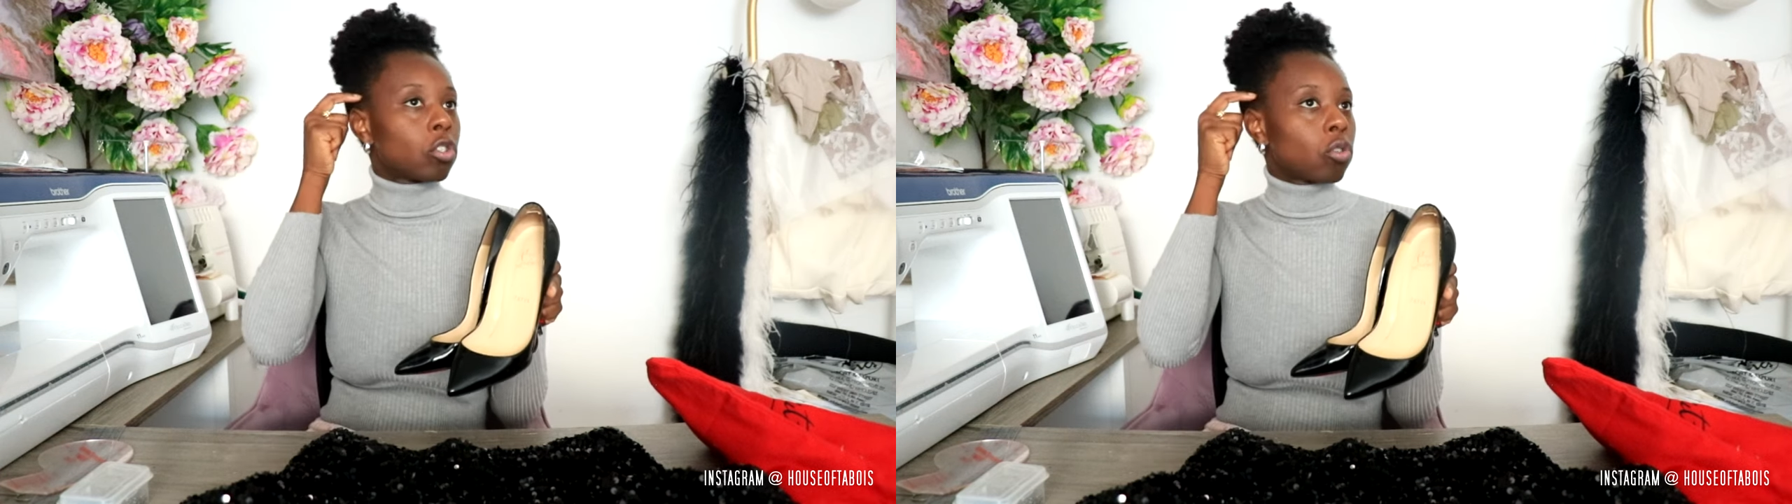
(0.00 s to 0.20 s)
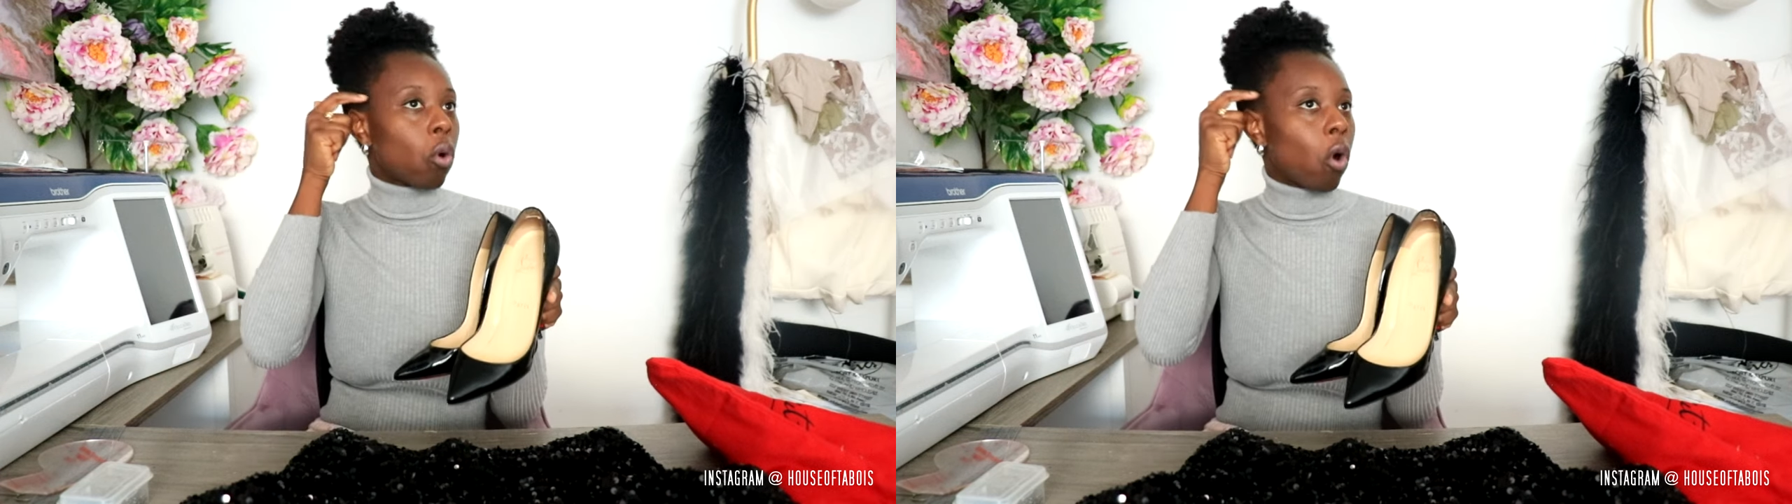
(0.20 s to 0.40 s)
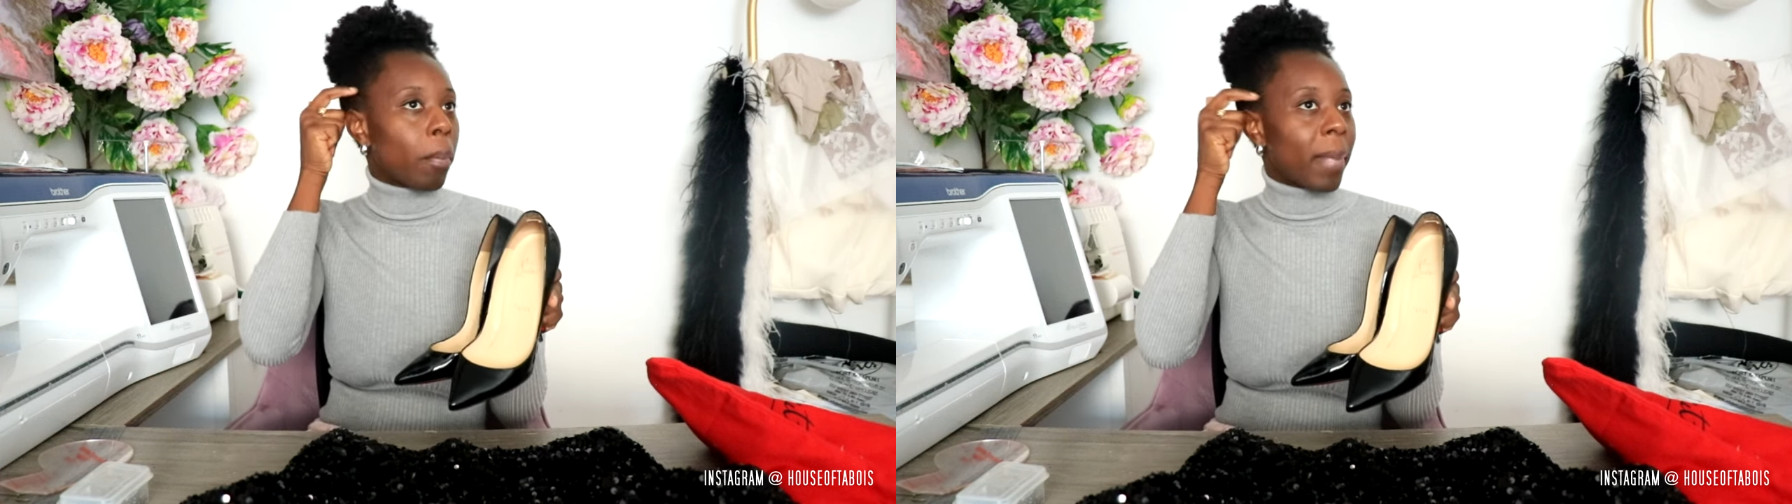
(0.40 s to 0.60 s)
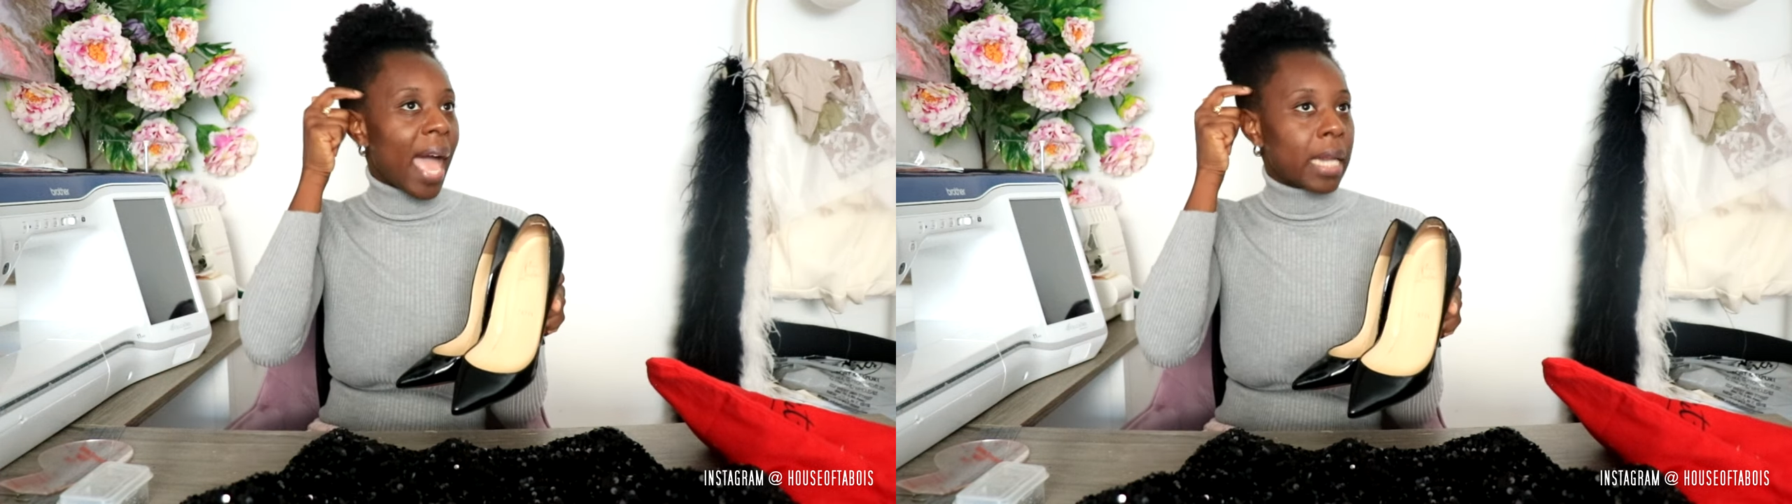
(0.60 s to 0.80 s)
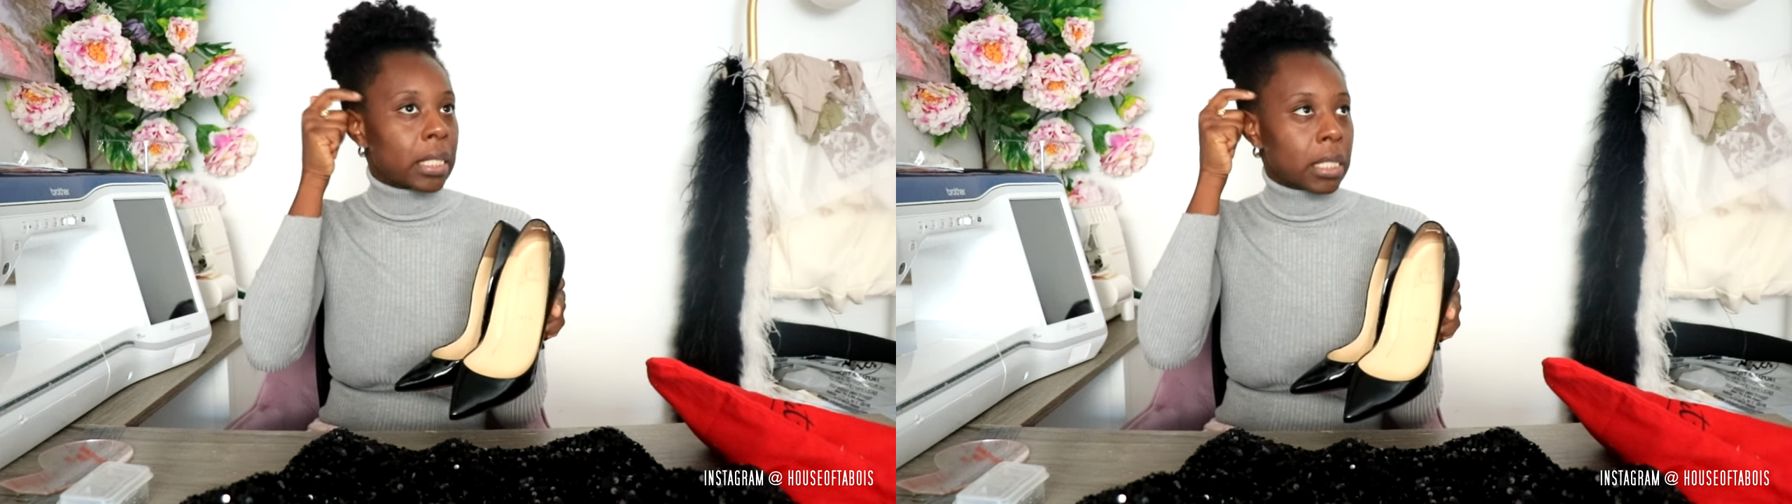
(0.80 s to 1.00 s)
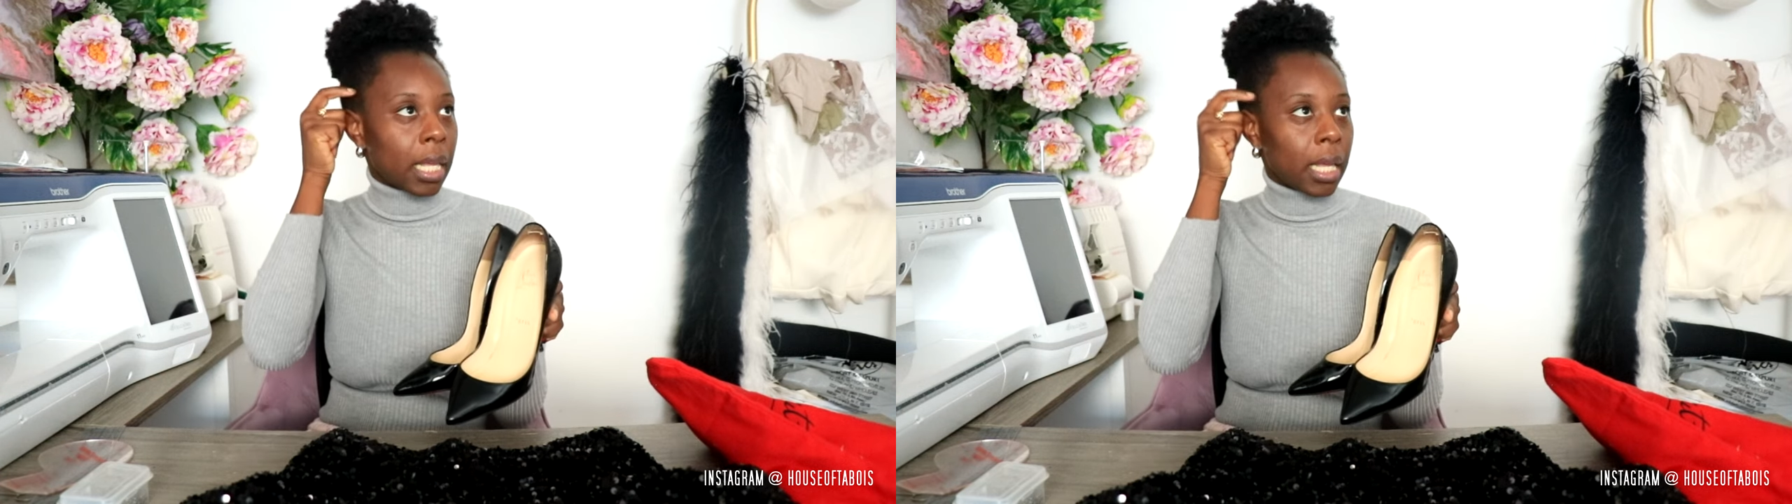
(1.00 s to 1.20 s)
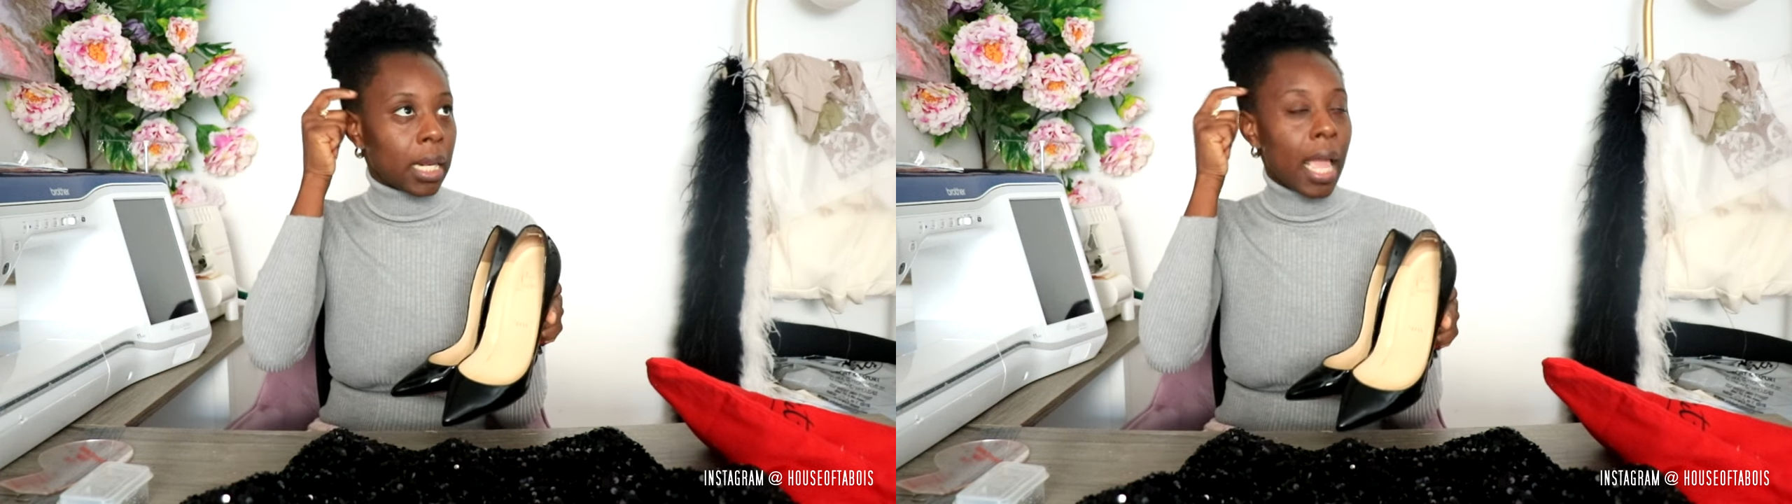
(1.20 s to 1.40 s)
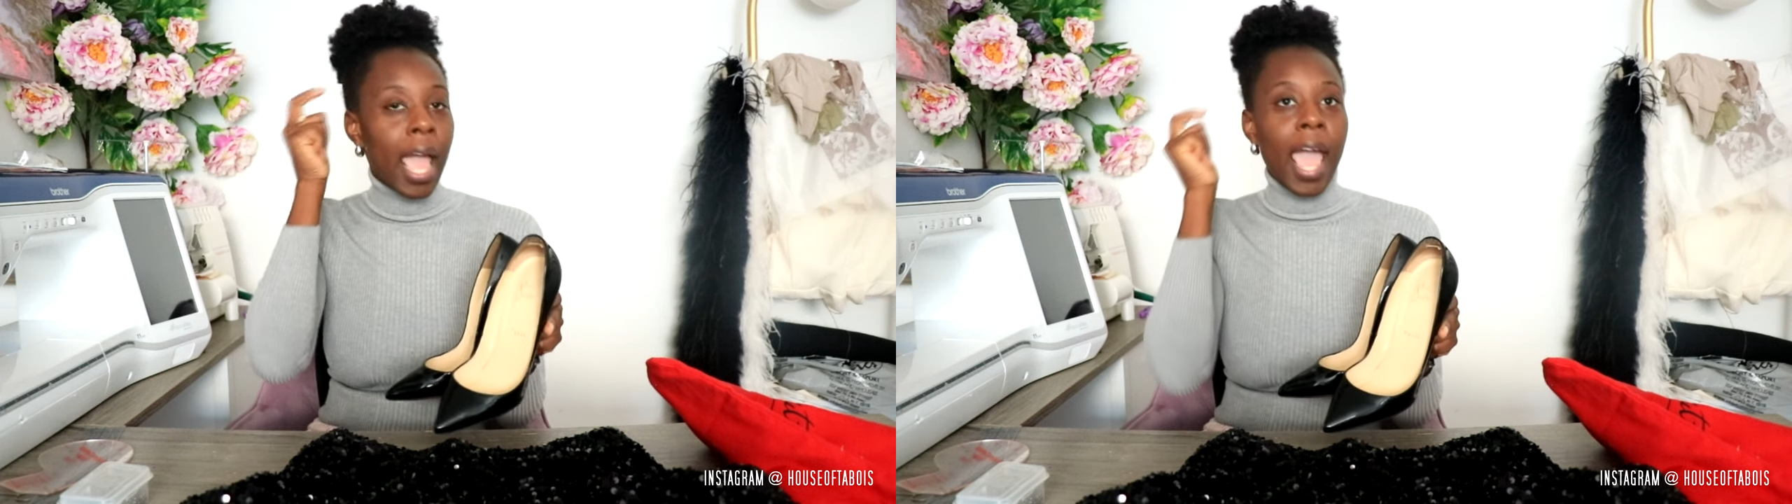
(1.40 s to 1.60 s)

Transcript: store on Madison